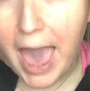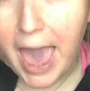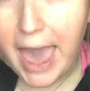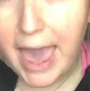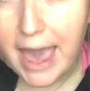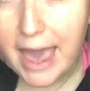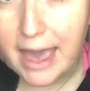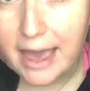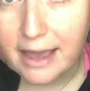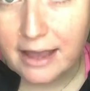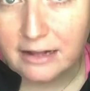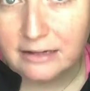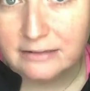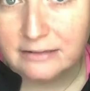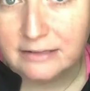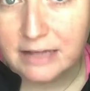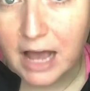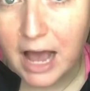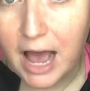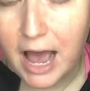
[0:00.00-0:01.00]

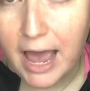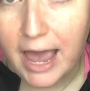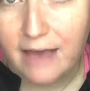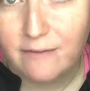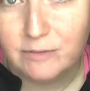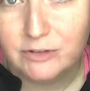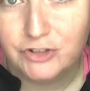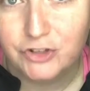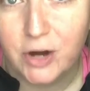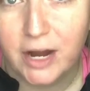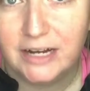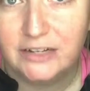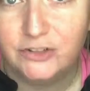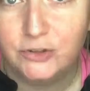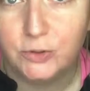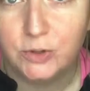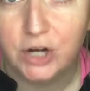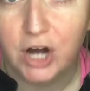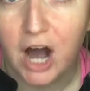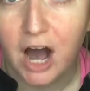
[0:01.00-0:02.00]
And I have been trying
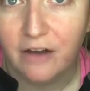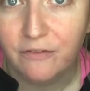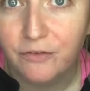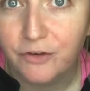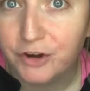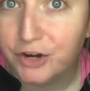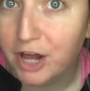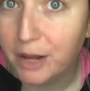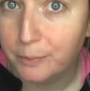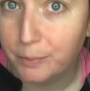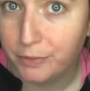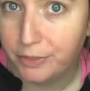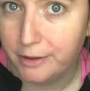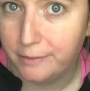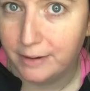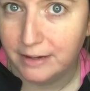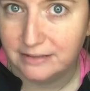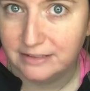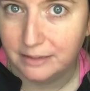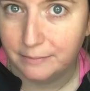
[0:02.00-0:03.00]
to cover it up with
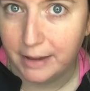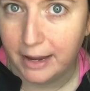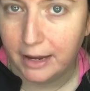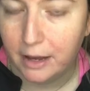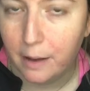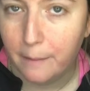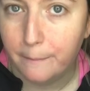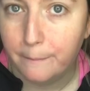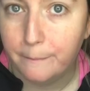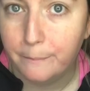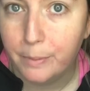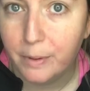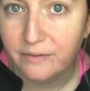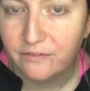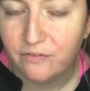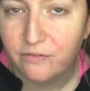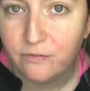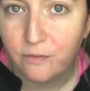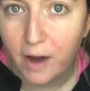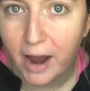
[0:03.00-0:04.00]
amazing makeup,
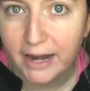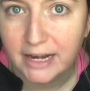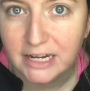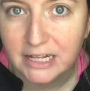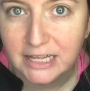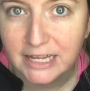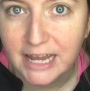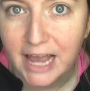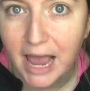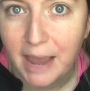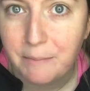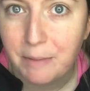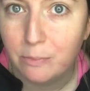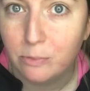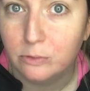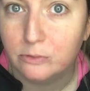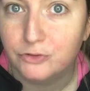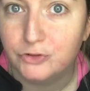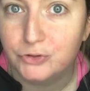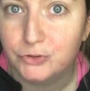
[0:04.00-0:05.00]
but finally I'm
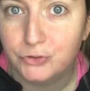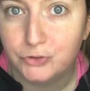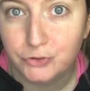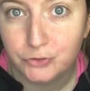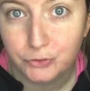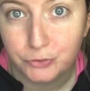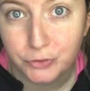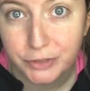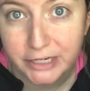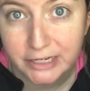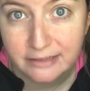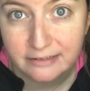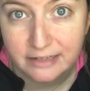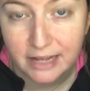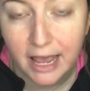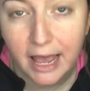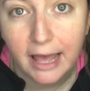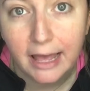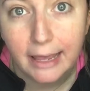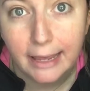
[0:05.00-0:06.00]
able to treat
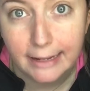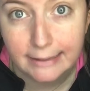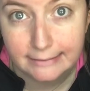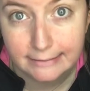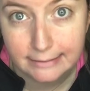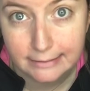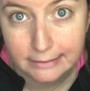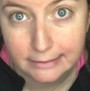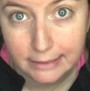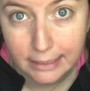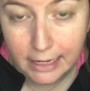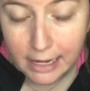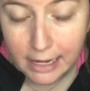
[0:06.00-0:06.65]
it.